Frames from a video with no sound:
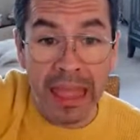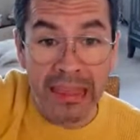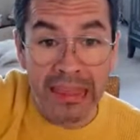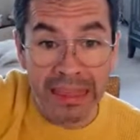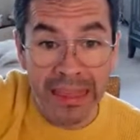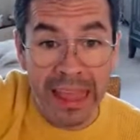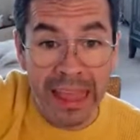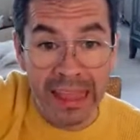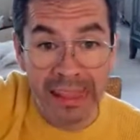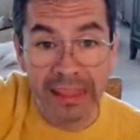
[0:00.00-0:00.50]

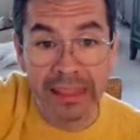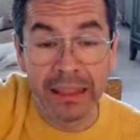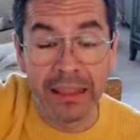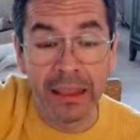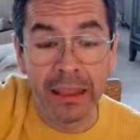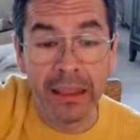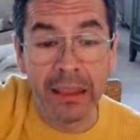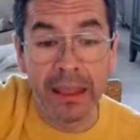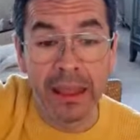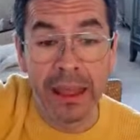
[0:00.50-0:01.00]
And
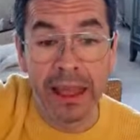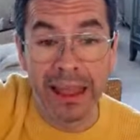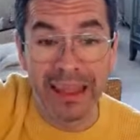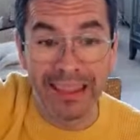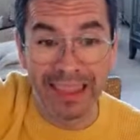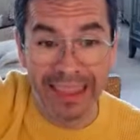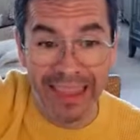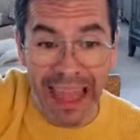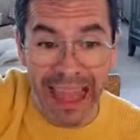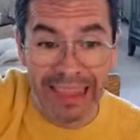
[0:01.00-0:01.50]
then,
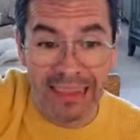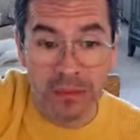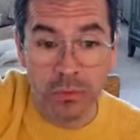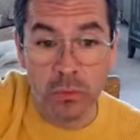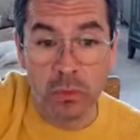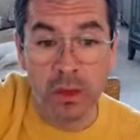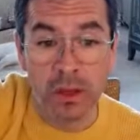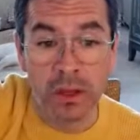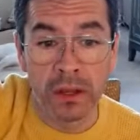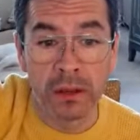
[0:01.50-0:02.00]

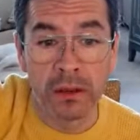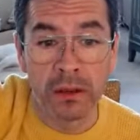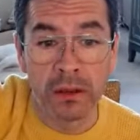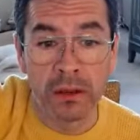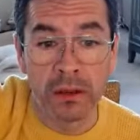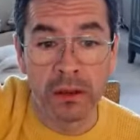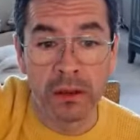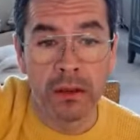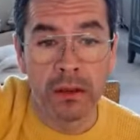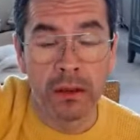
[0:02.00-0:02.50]
last one,
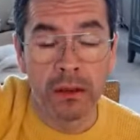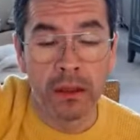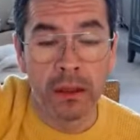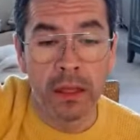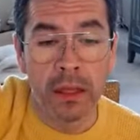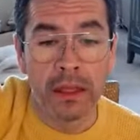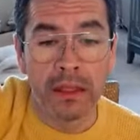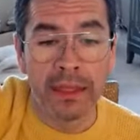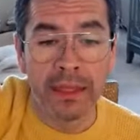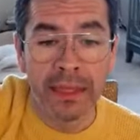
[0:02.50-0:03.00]

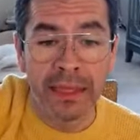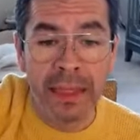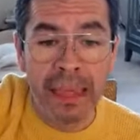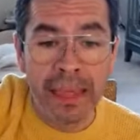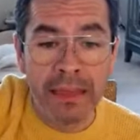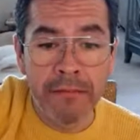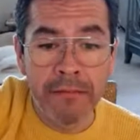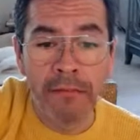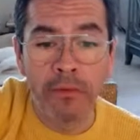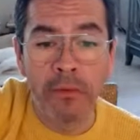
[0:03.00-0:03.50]

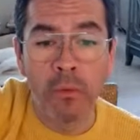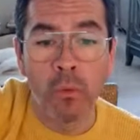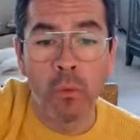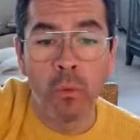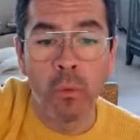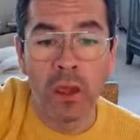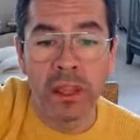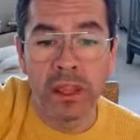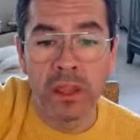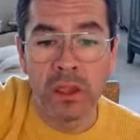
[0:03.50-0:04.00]
leave
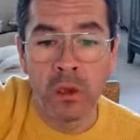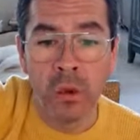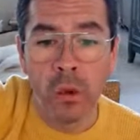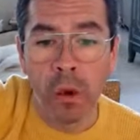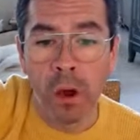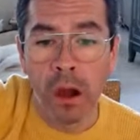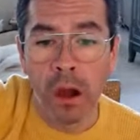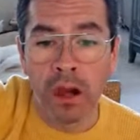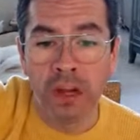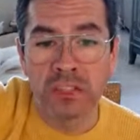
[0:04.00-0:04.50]
when
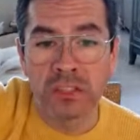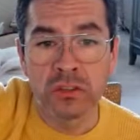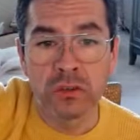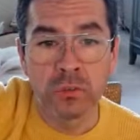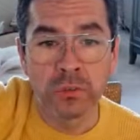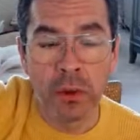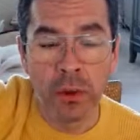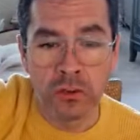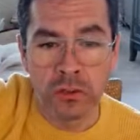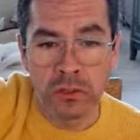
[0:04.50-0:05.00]
you are
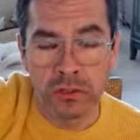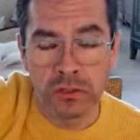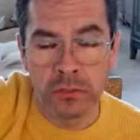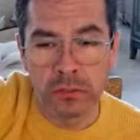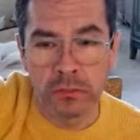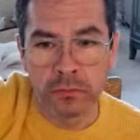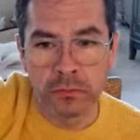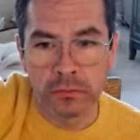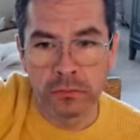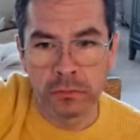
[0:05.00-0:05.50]

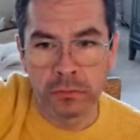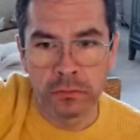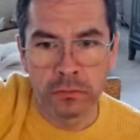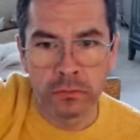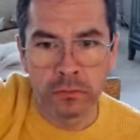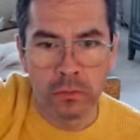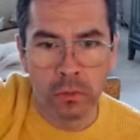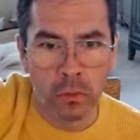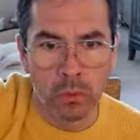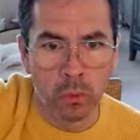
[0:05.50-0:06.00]
supposed to.
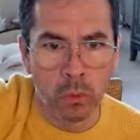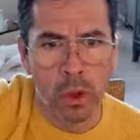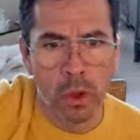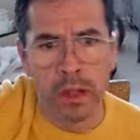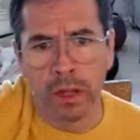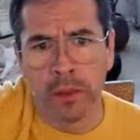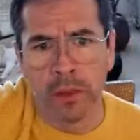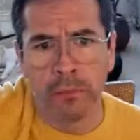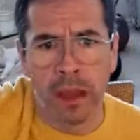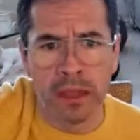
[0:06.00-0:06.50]

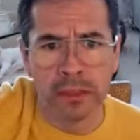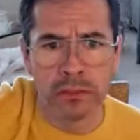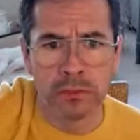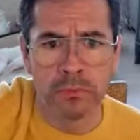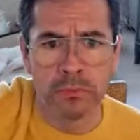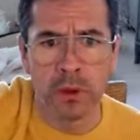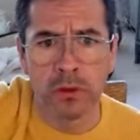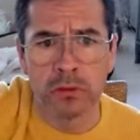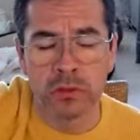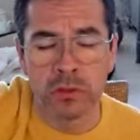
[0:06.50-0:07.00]
When am I
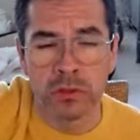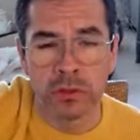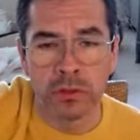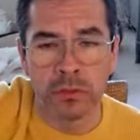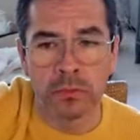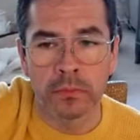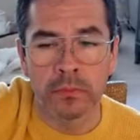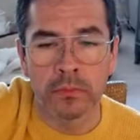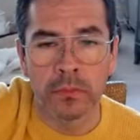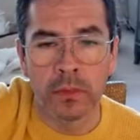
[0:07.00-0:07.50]
supposed
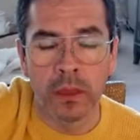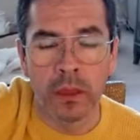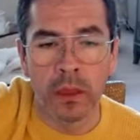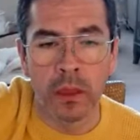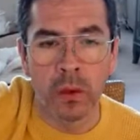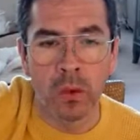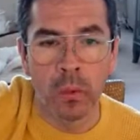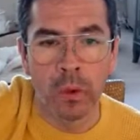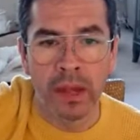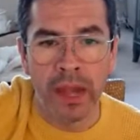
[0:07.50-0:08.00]
to?
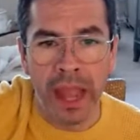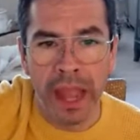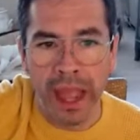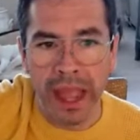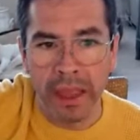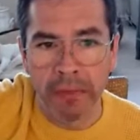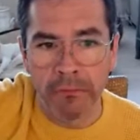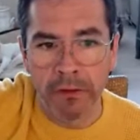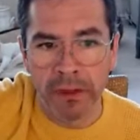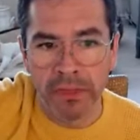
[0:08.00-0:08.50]
When
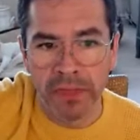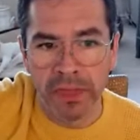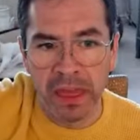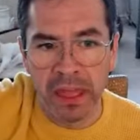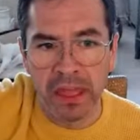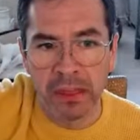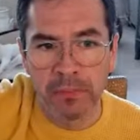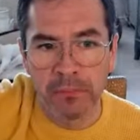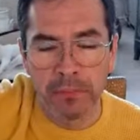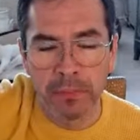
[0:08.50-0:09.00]

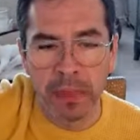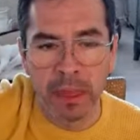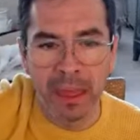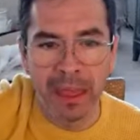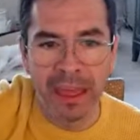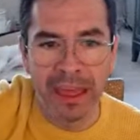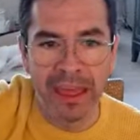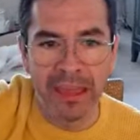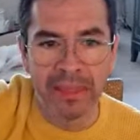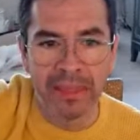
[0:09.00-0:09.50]
everything
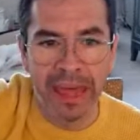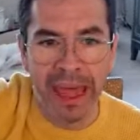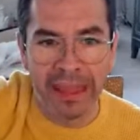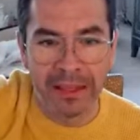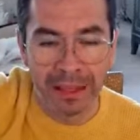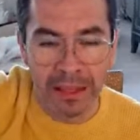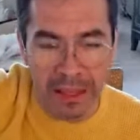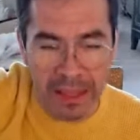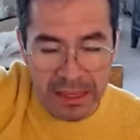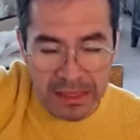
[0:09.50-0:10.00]
in
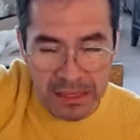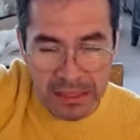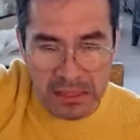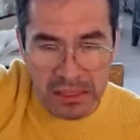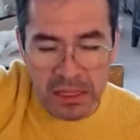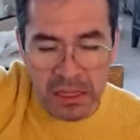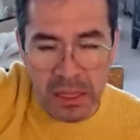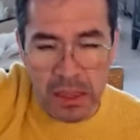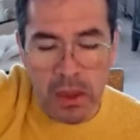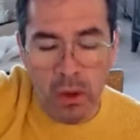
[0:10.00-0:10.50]
that
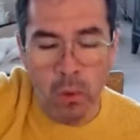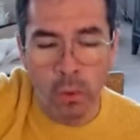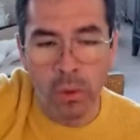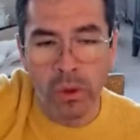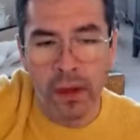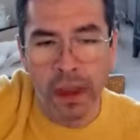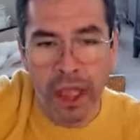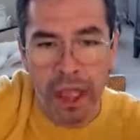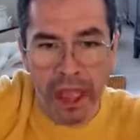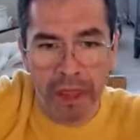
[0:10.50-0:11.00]
list,
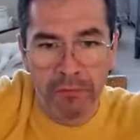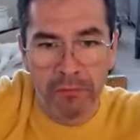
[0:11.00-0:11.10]
when